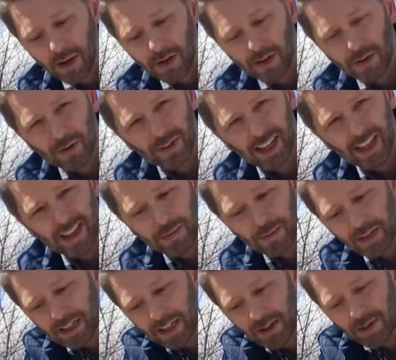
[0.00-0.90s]
So it takes a
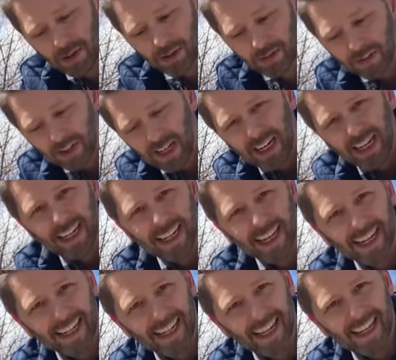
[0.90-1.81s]
minute to sort of
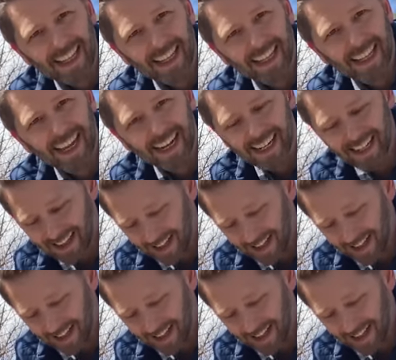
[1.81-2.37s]
get it nice and tight